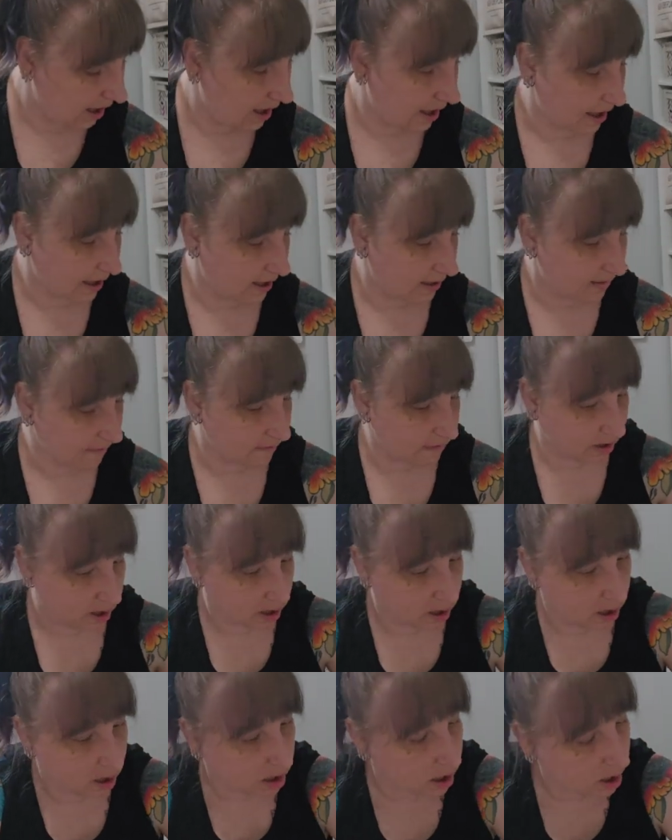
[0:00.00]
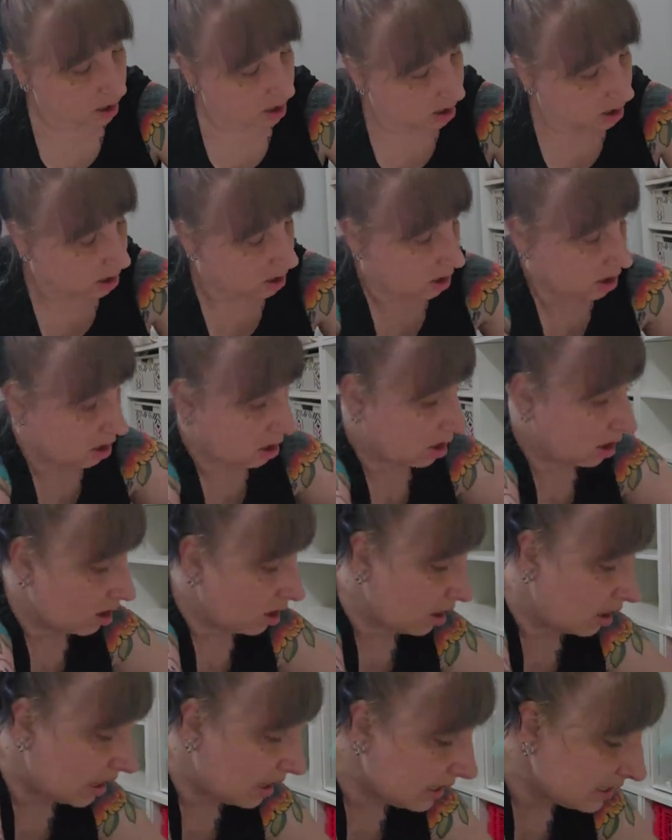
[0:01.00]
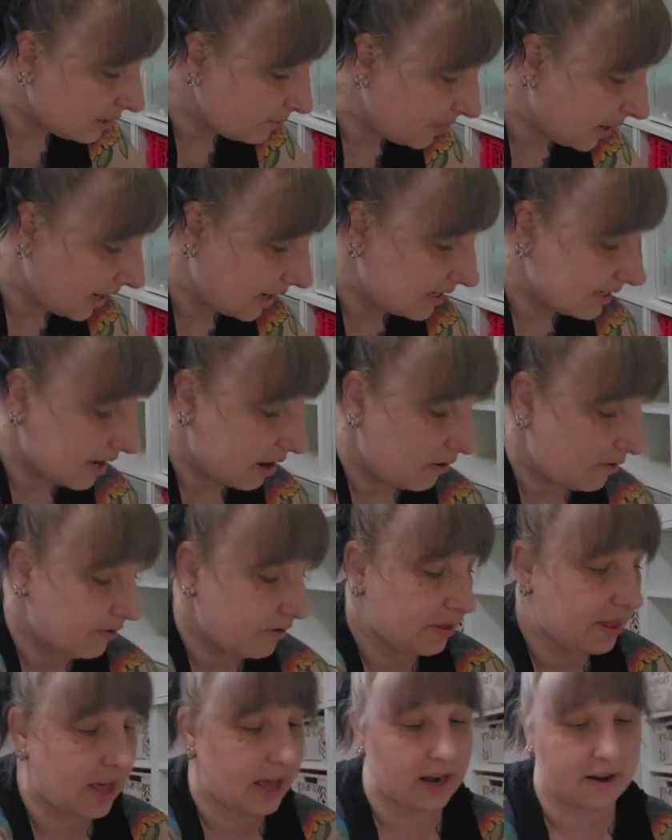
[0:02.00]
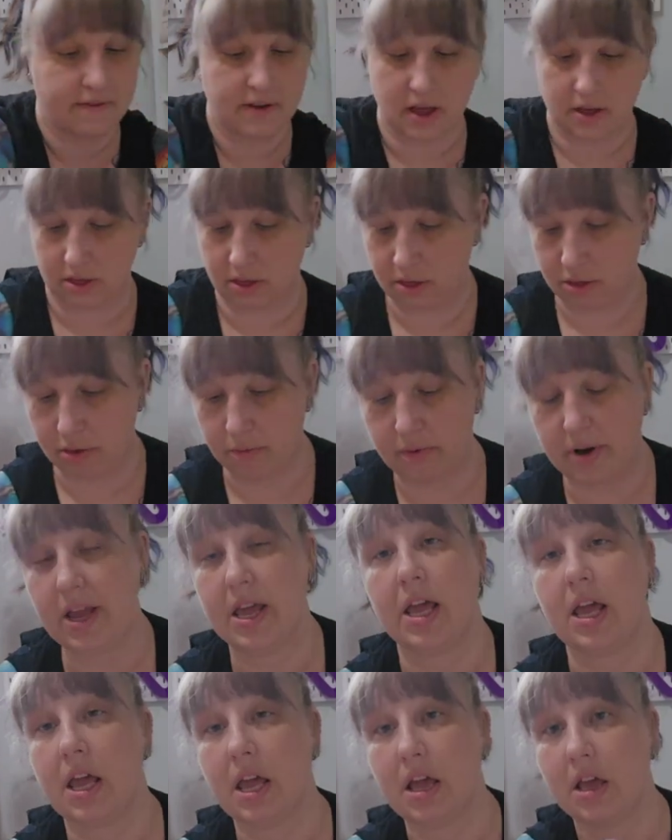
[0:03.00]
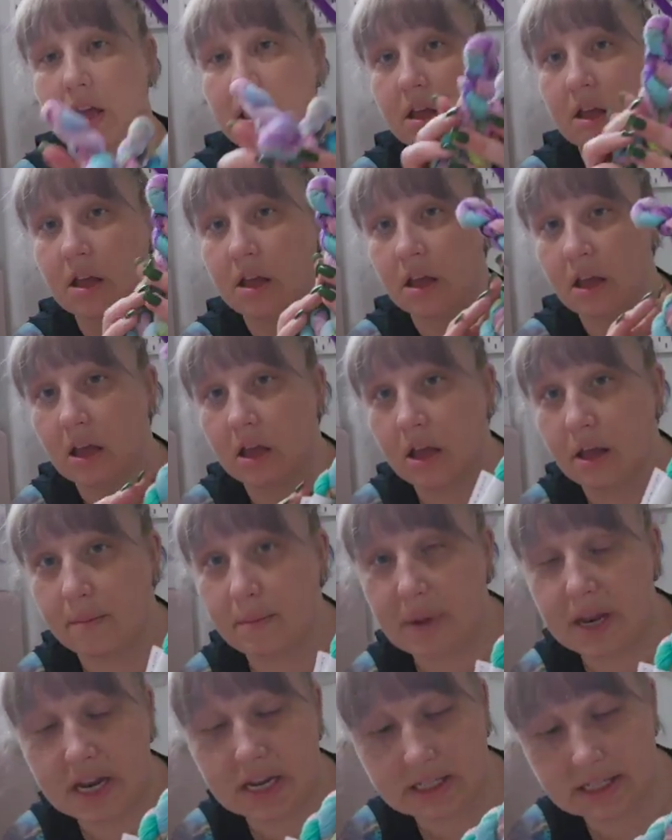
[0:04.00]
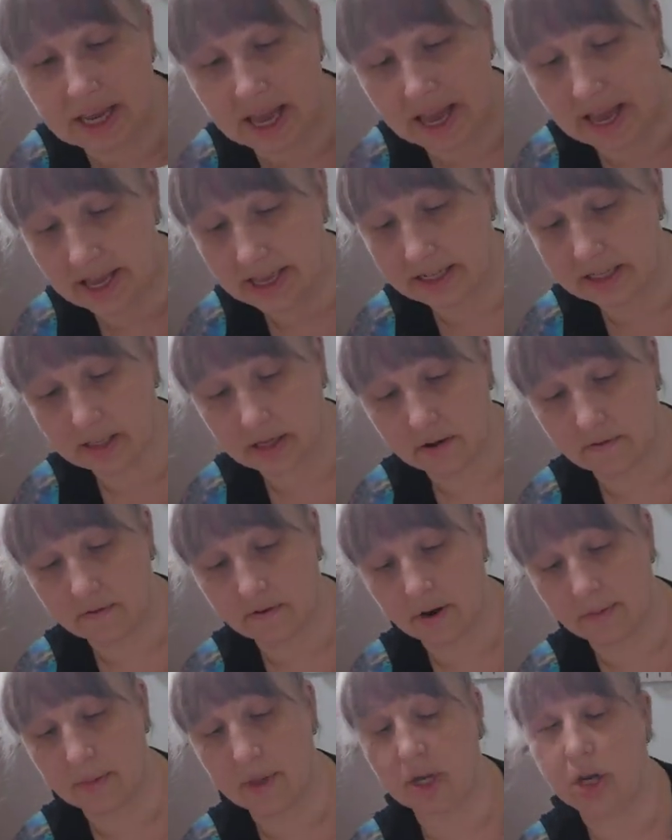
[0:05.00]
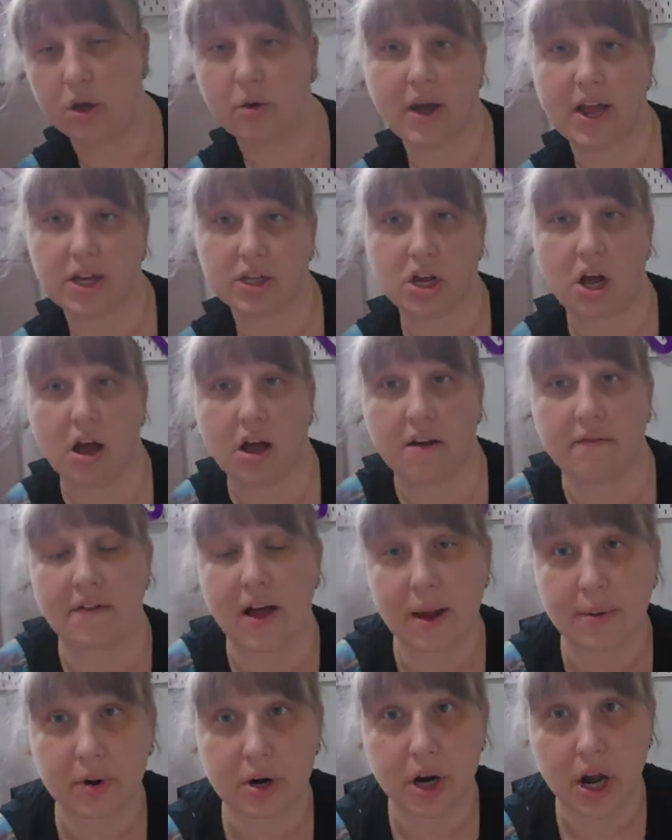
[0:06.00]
have this picked out for that. I've got 3 mini skeins from the new Hedgehog Fiber